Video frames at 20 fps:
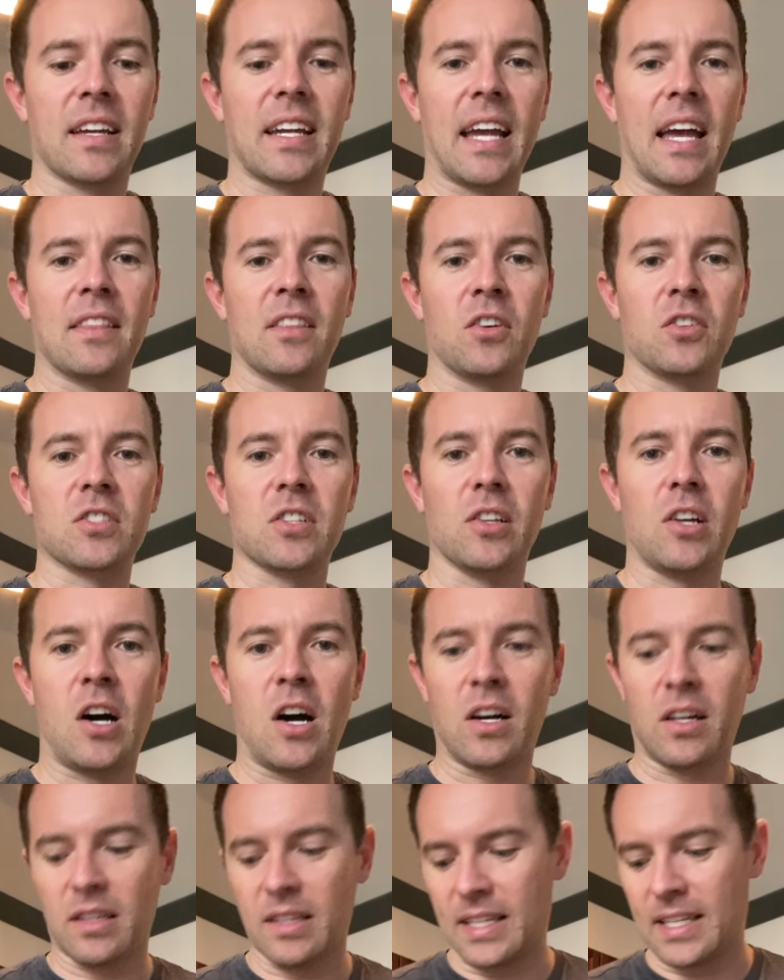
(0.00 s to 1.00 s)
again, those
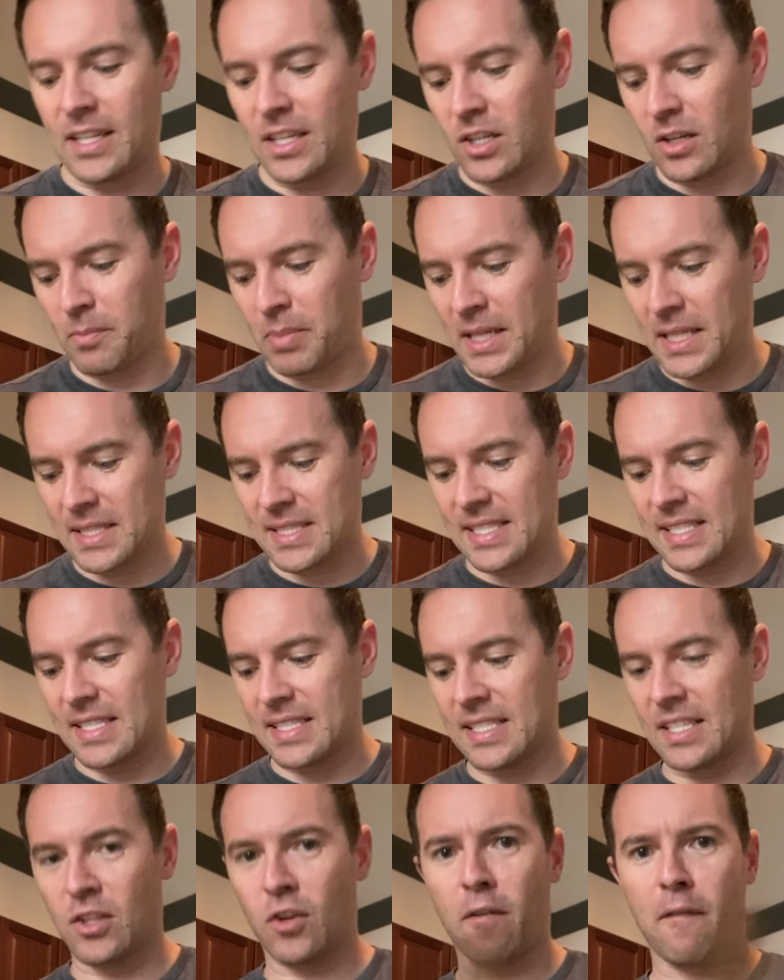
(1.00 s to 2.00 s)
long linear
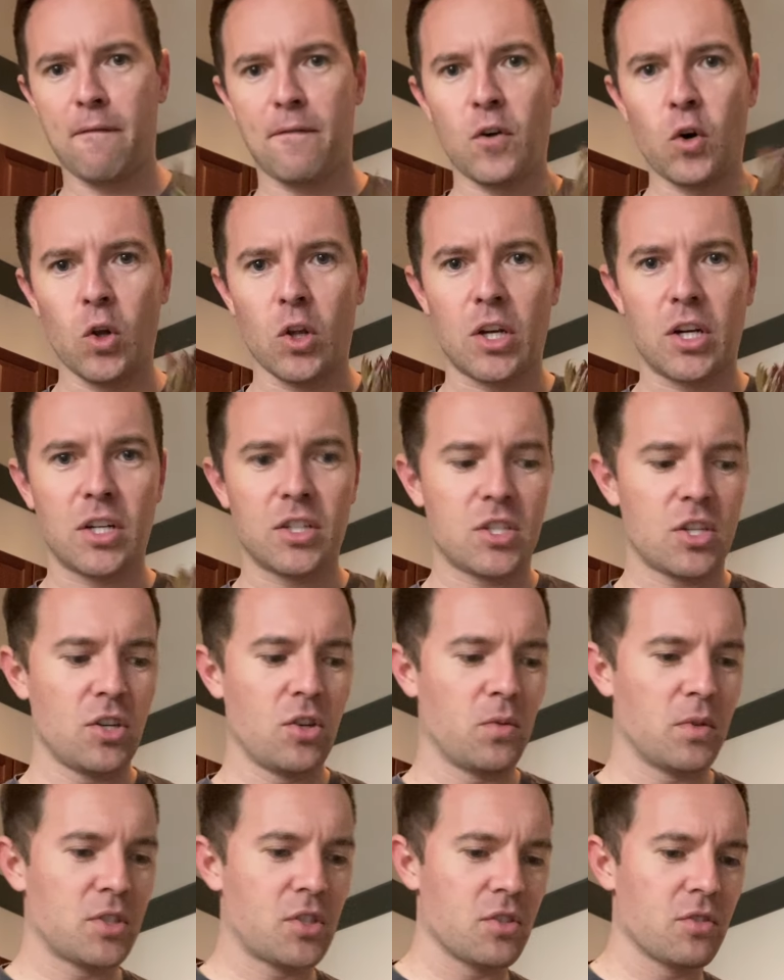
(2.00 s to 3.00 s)
pieces, and they're fuller
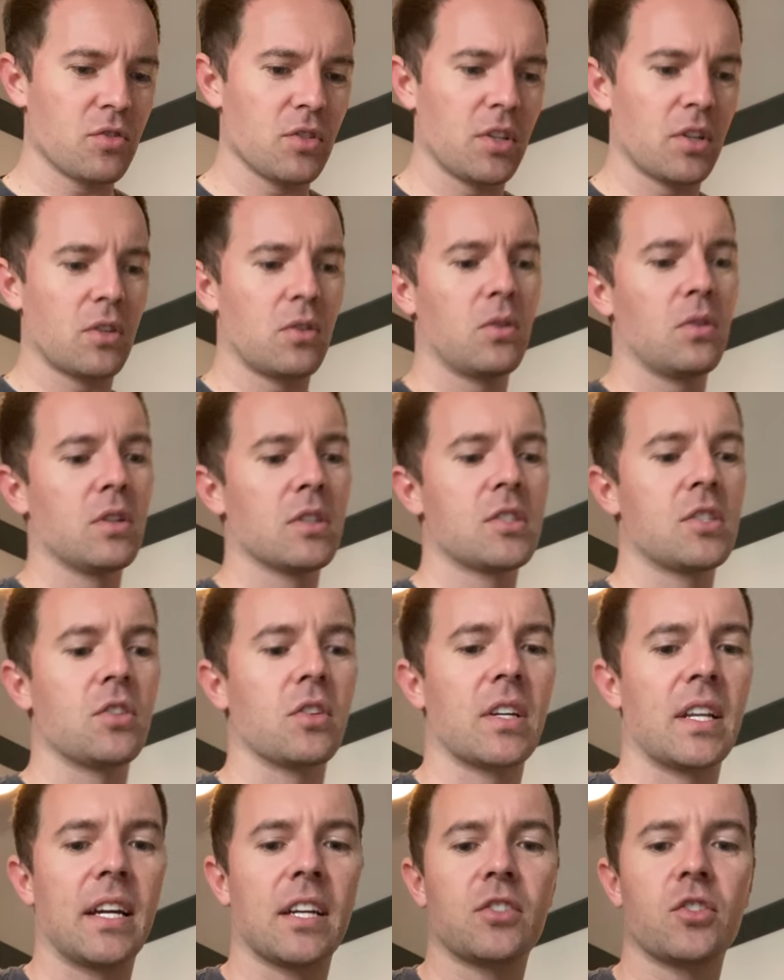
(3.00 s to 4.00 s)
too, which is really cool, so you
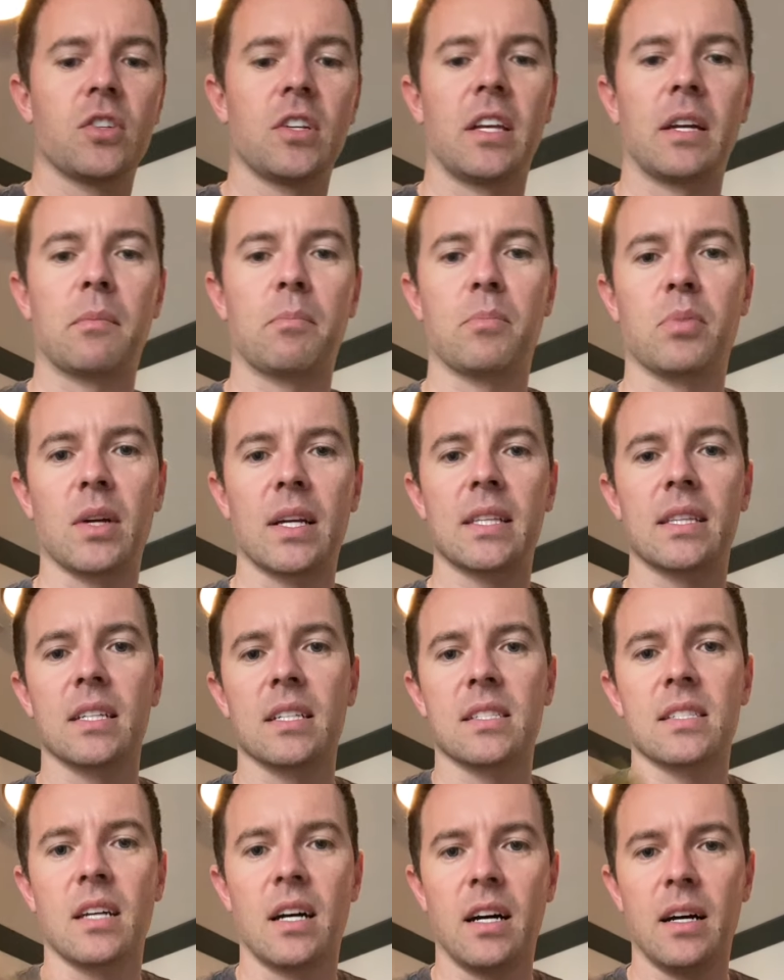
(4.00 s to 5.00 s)
can actually like break
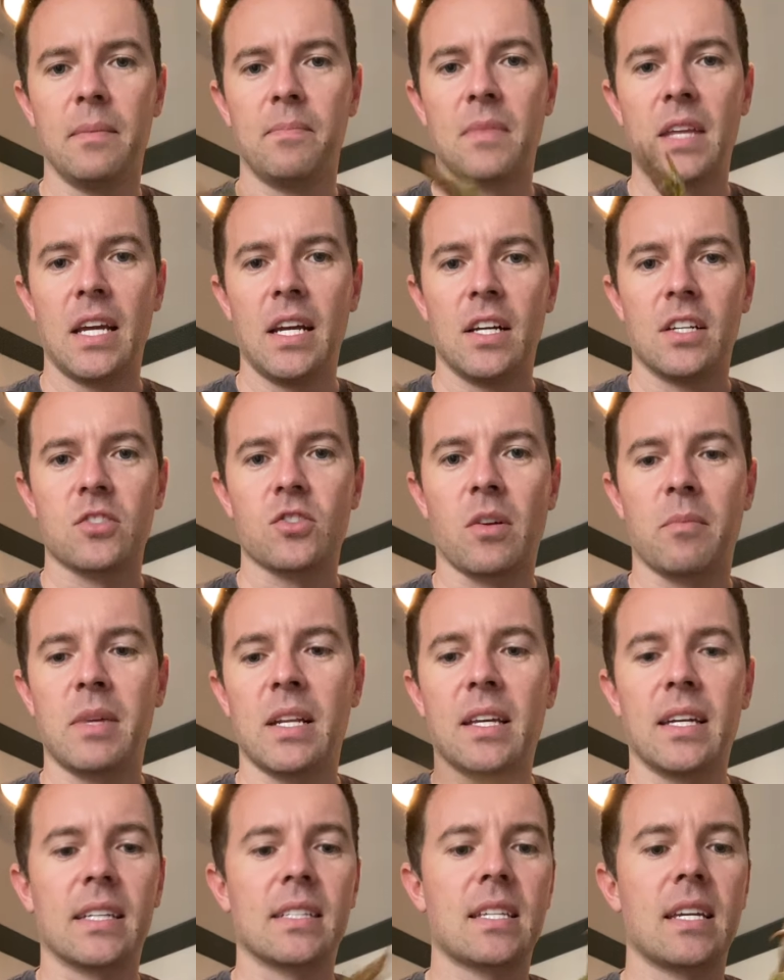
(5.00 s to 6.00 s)
this up. So I'm
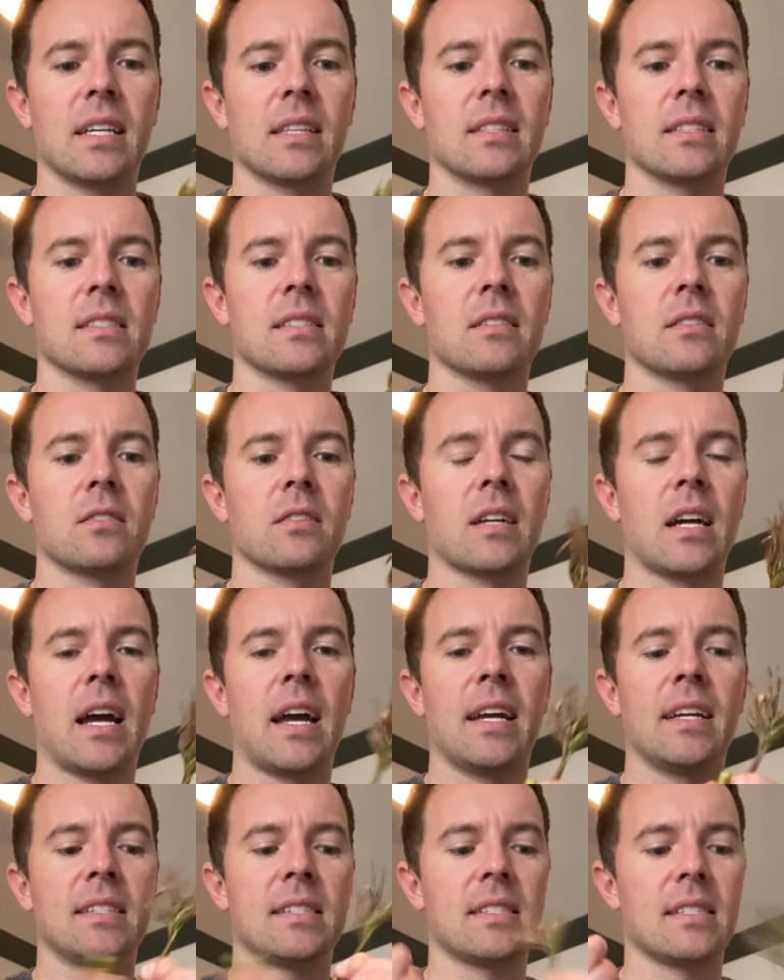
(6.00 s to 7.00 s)
gonna like take these little
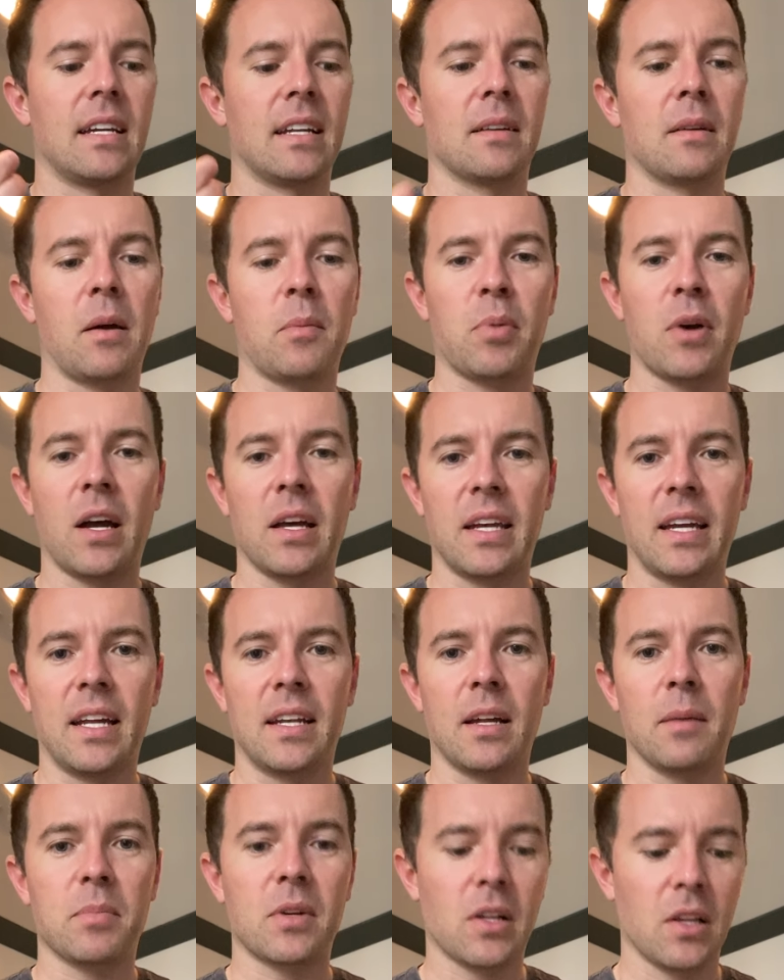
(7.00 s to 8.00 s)
guys, and I'll probably
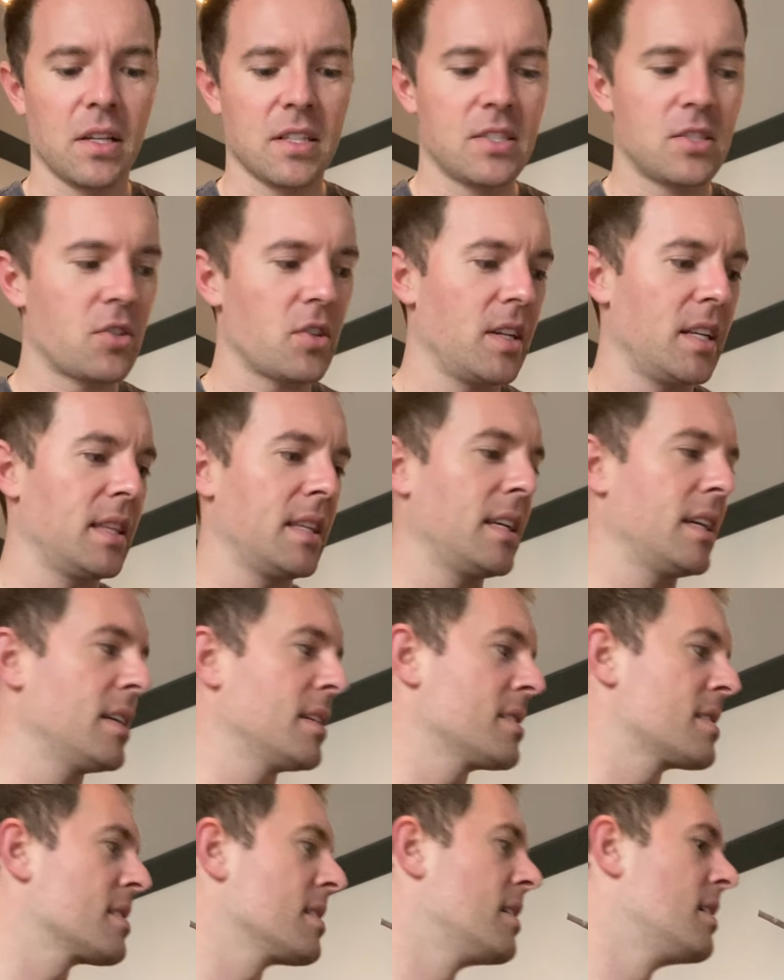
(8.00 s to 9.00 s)
end up clustering
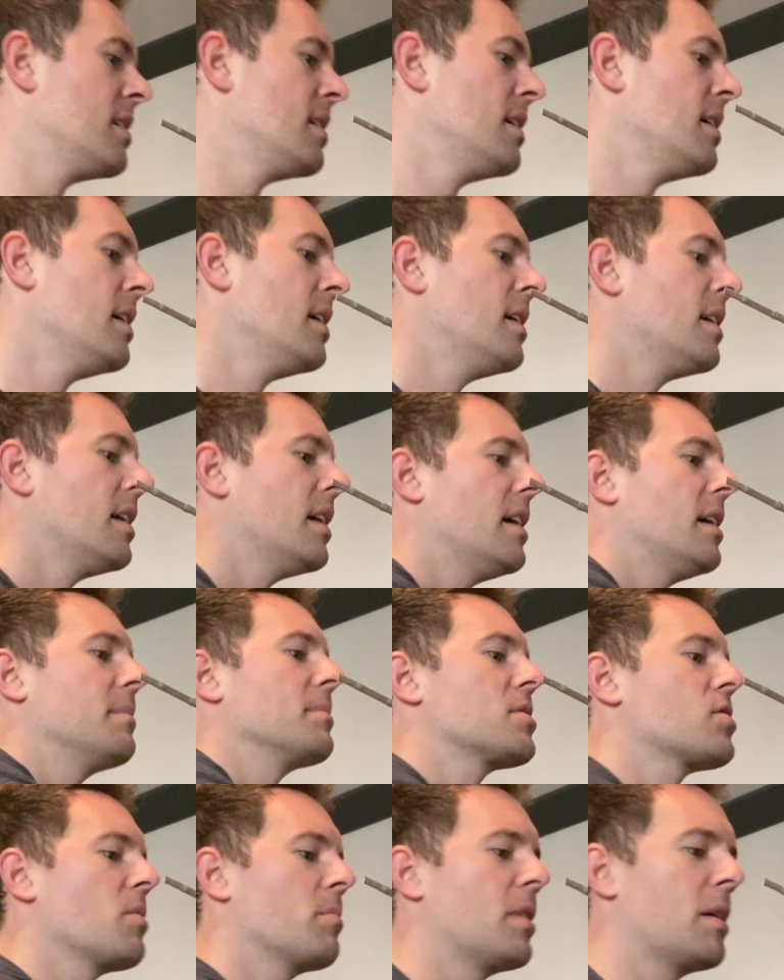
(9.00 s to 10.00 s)
these.
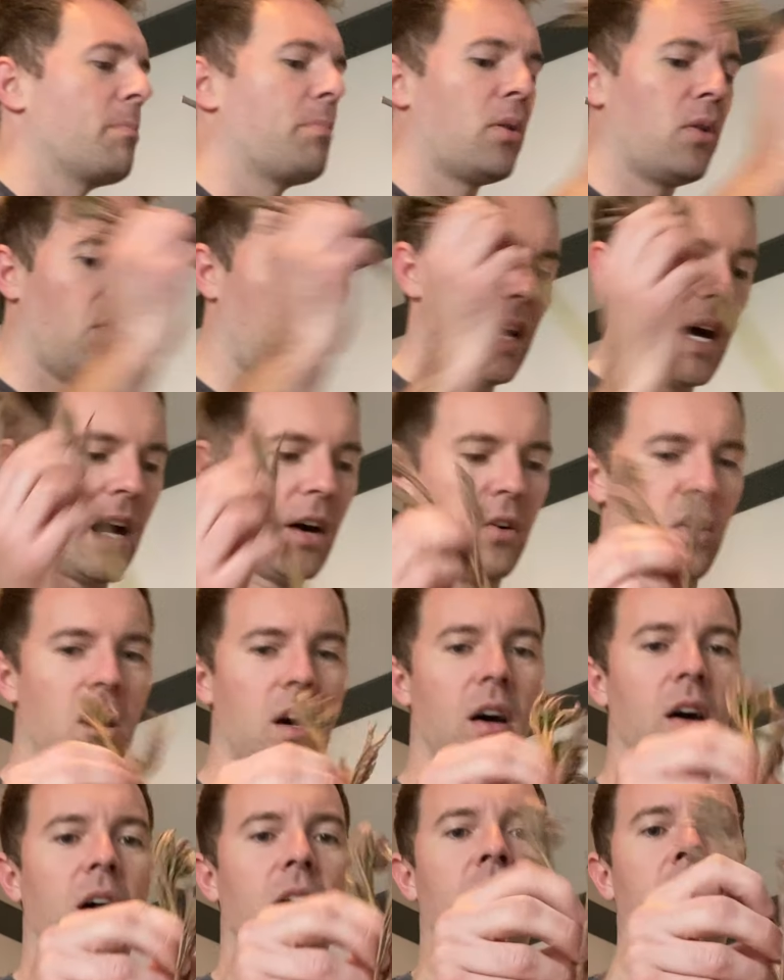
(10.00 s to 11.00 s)
So I'm gonna pull out
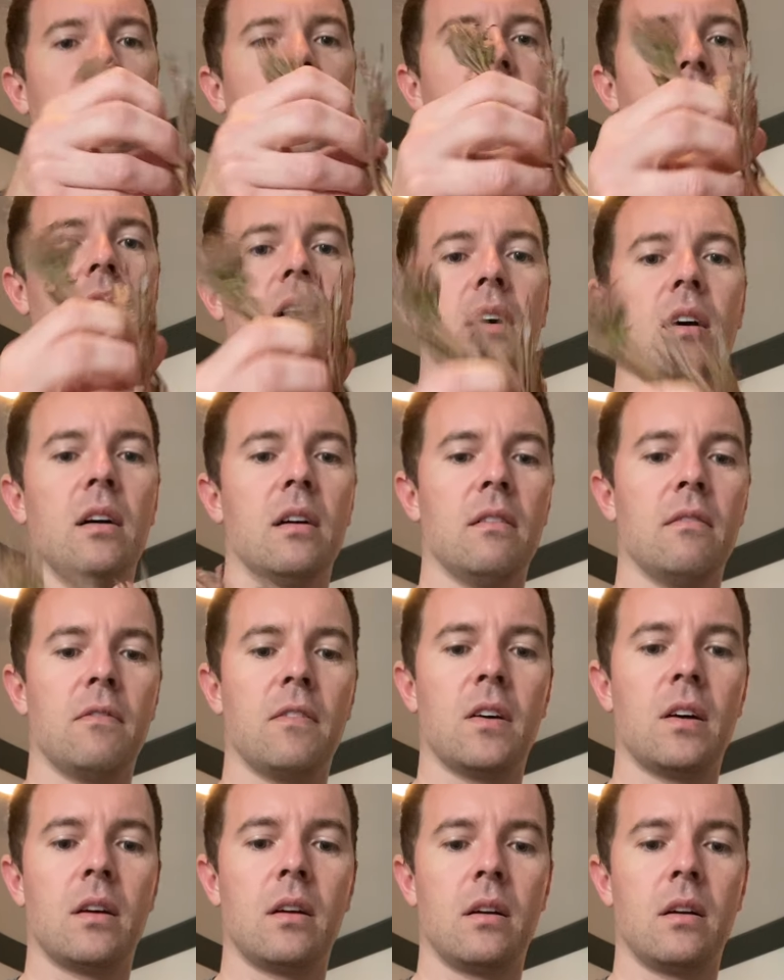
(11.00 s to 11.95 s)
all of